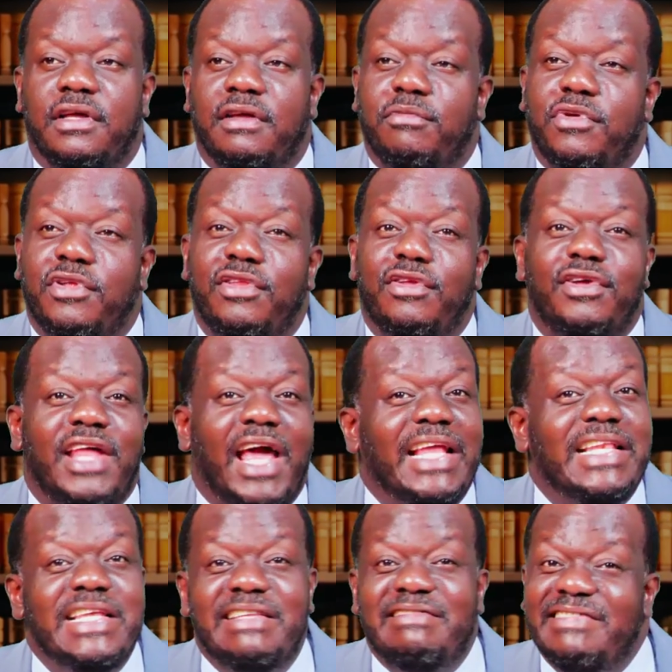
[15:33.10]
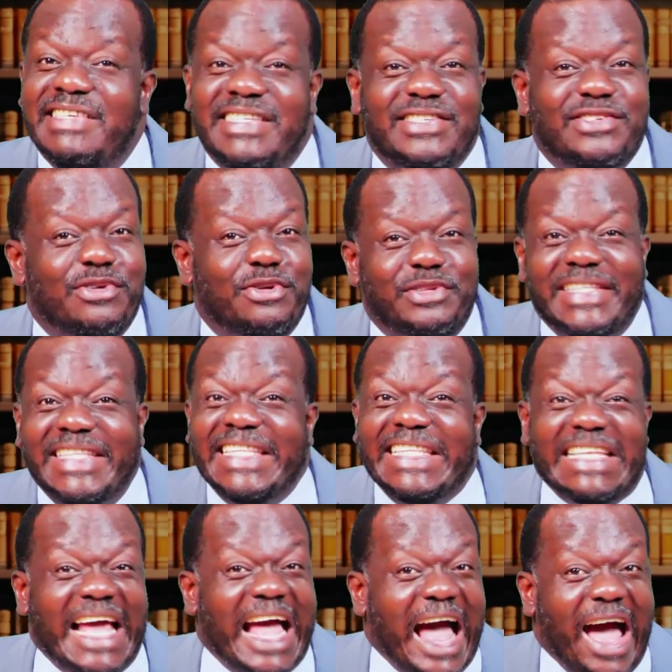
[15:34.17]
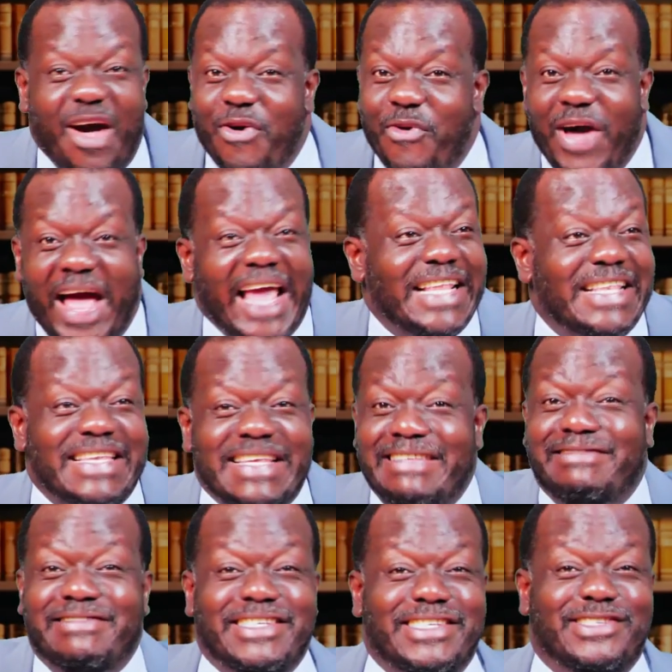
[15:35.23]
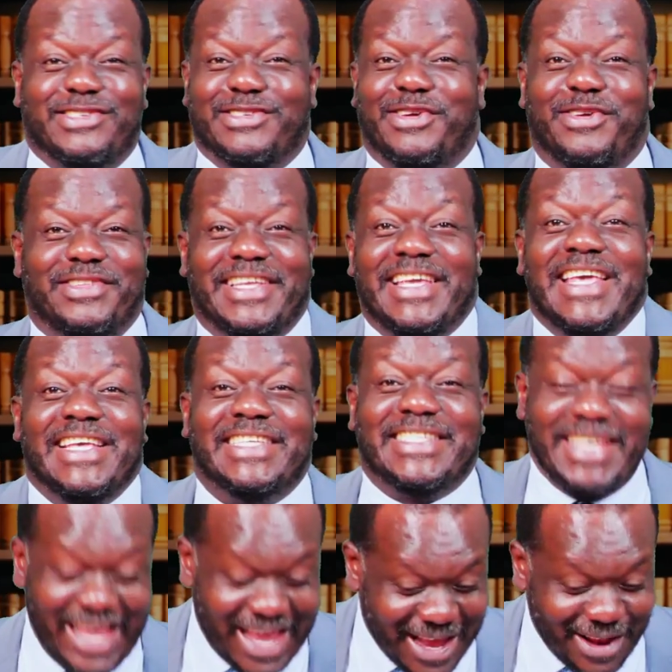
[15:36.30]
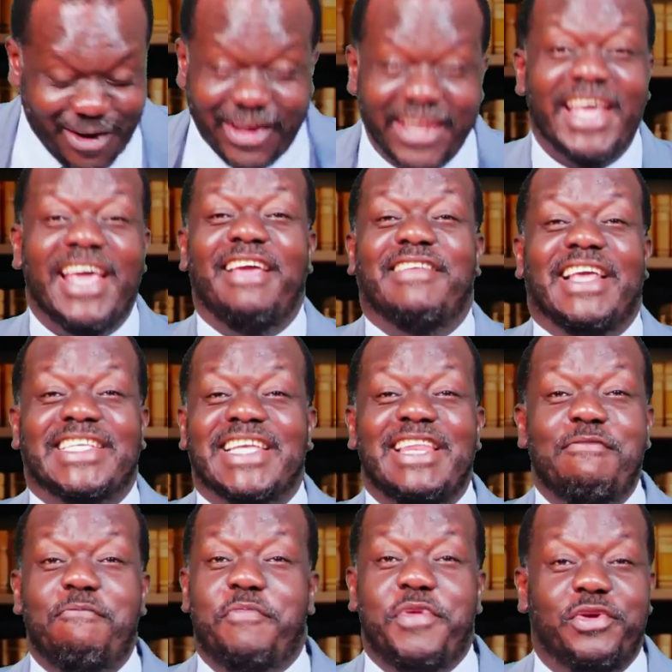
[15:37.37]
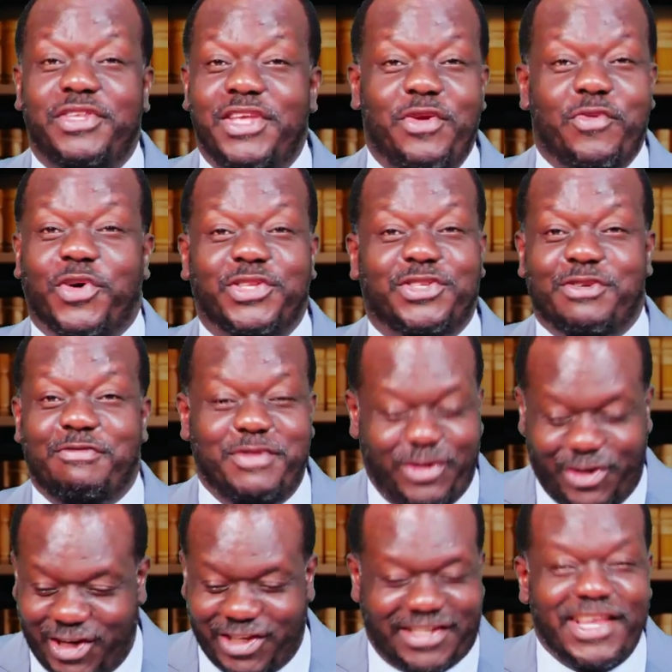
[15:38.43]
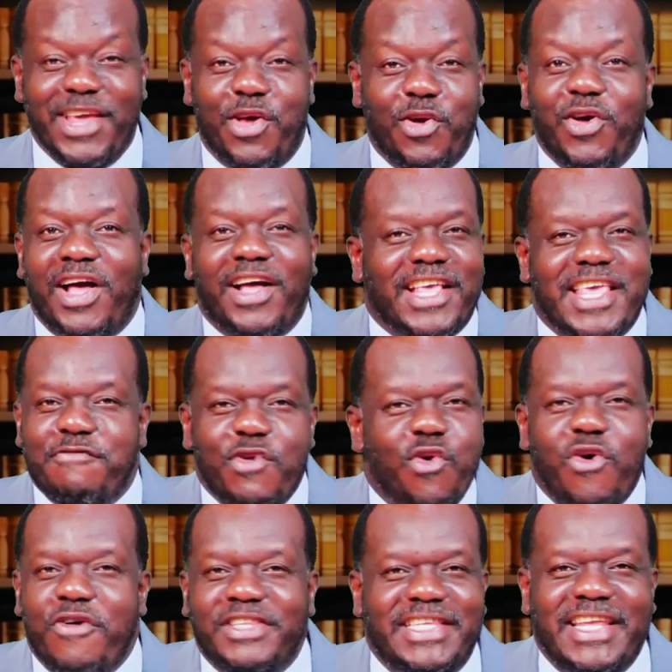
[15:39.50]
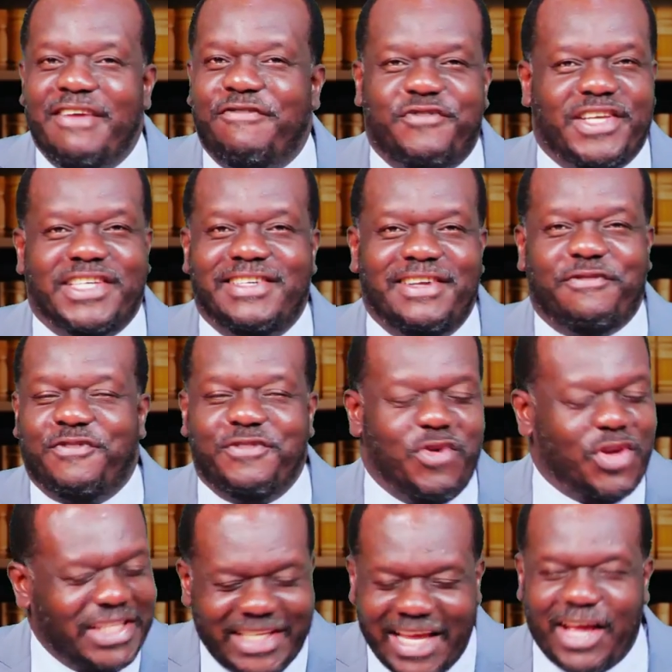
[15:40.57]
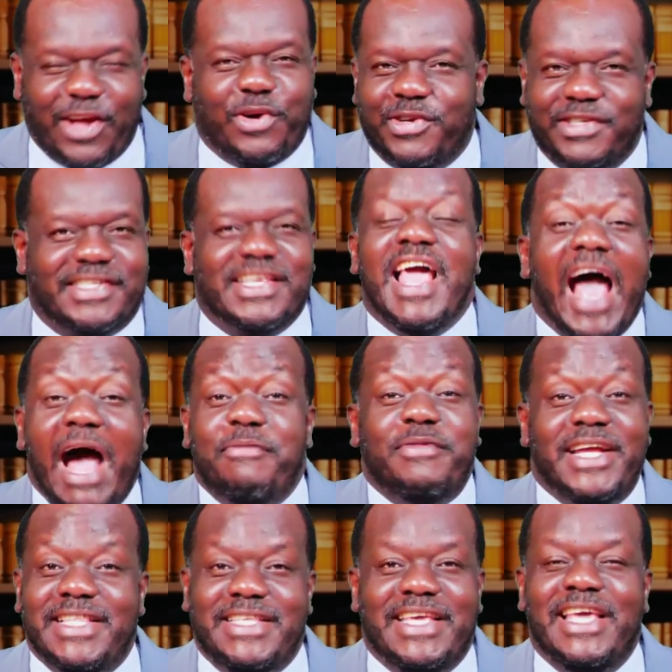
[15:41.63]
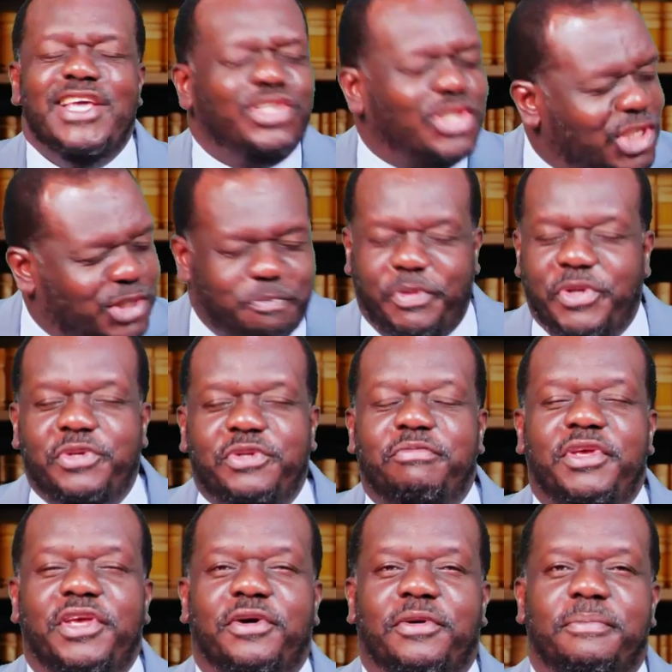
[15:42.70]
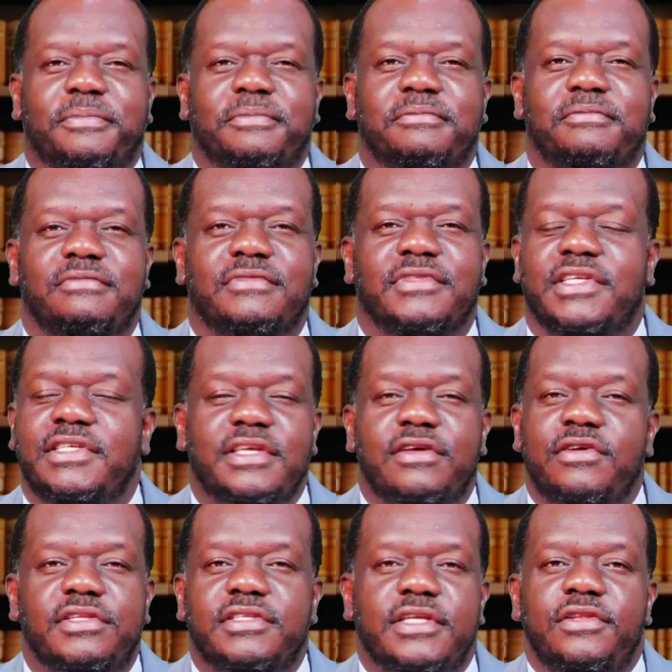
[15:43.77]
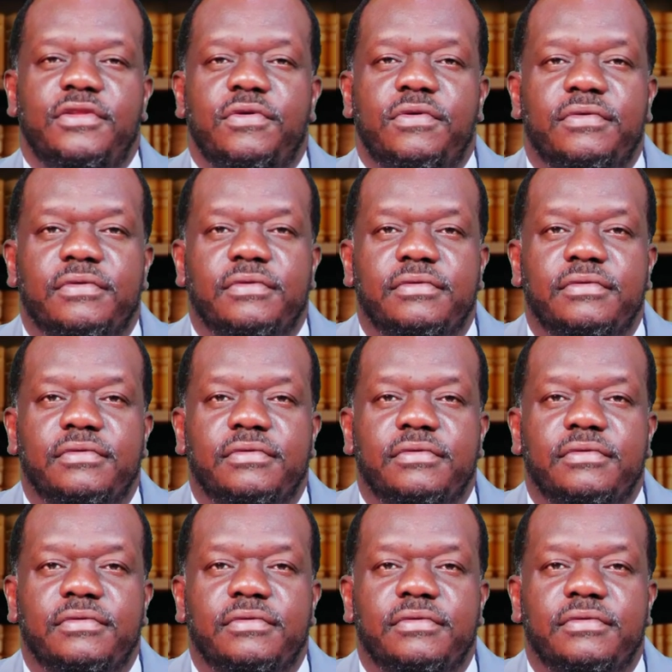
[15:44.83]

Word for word: But Lord, I need result now. I need result. See, eh, Lord, if there's any building you want to build, just give me one day, one day course. I'm ready. Just build me up. So God said, No.